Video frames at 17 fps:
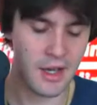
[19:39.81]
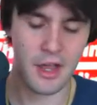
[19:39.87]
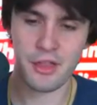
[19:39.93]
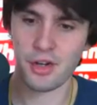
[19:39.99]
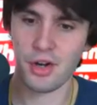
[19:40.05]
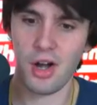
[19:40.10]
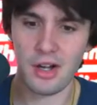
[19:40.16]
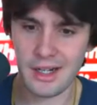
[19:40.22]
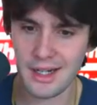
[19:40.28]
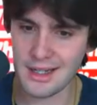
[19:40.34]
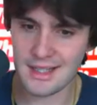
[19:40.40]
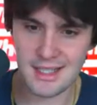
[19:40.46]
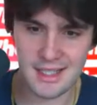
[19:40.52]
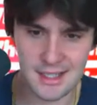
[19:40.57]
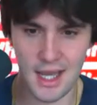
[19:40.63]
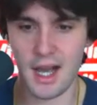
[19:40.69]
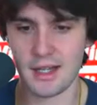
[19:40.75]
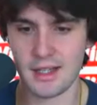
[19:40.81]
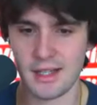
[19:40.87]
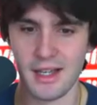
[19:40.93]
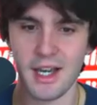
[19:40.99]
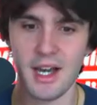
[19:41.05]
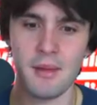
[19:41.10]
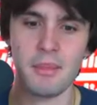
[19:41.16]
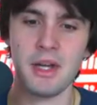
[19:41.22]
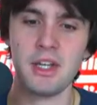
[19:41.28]
They're all going to suck.
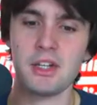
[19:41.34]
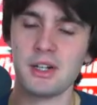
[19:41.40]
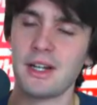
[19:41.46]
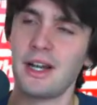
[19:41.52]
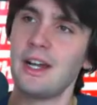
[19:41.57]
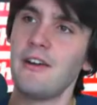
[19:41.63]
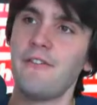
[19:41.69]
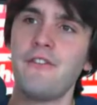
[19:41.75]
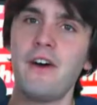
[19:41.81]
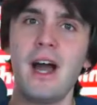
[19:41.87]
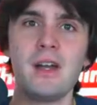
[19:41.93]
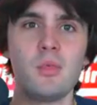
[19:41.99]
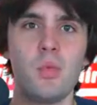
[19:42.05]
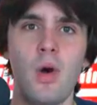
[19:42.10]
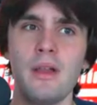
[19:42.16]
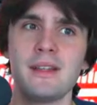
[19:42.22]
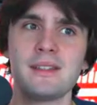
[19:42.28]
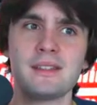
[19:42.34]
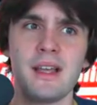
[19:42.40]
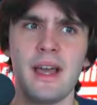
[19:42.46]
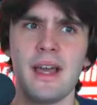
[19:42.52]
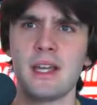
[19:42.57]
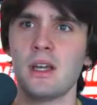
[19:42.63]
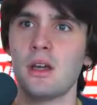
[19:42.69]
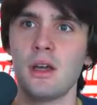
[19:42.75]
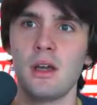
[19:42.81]
But you're going to find one that's
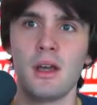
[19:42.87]
like,